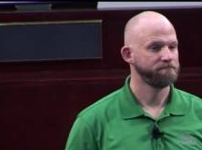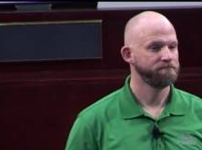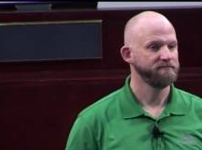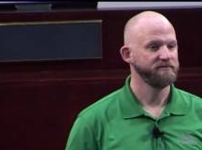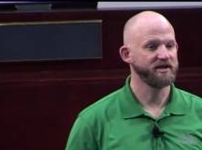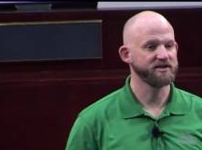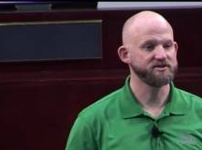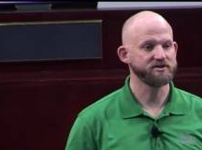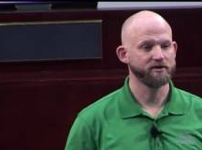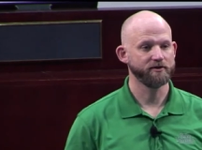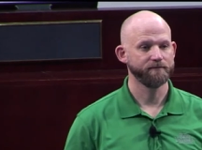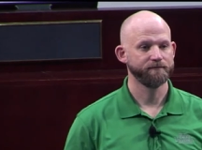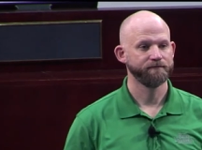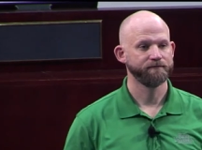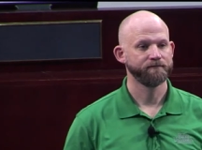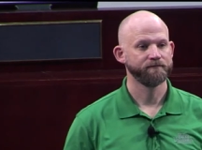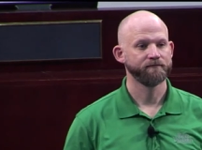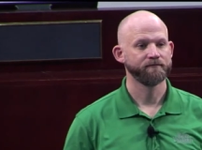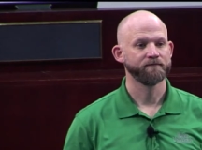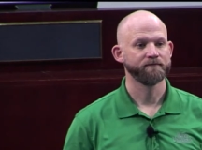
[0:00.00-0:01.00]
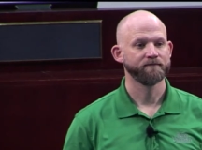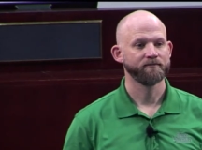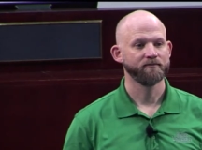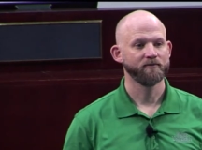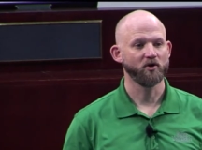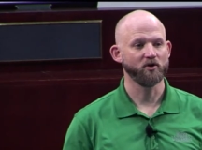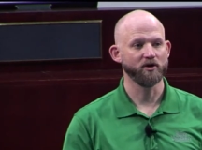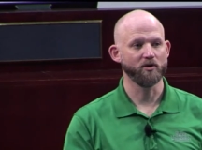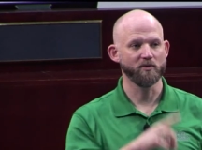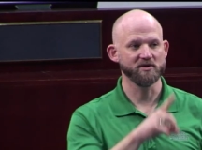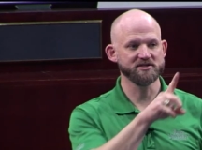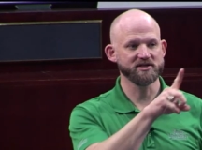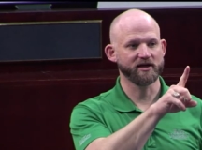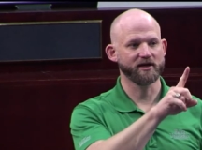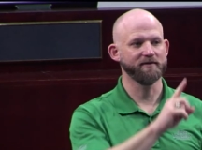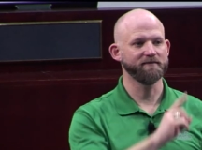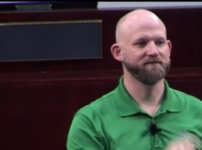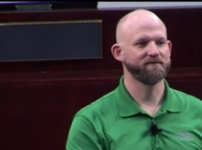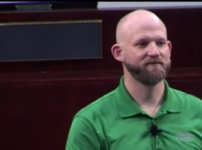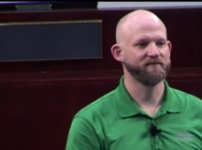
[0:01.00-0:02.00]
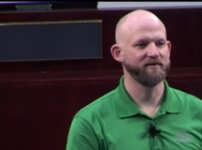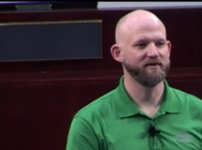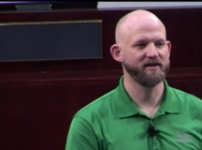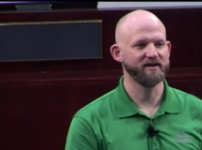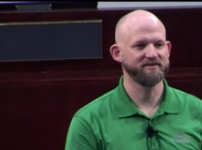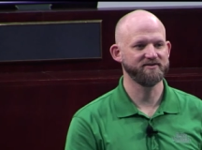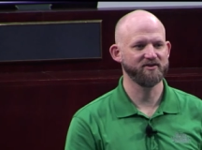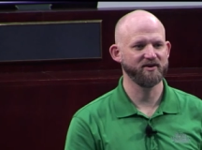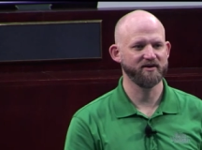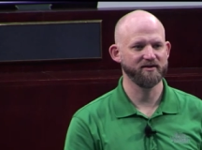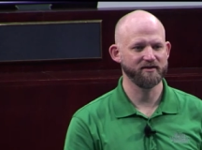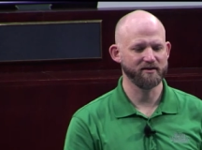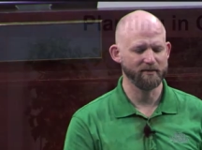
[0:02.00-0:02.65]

Yes, sir. Hold on one second. Let me get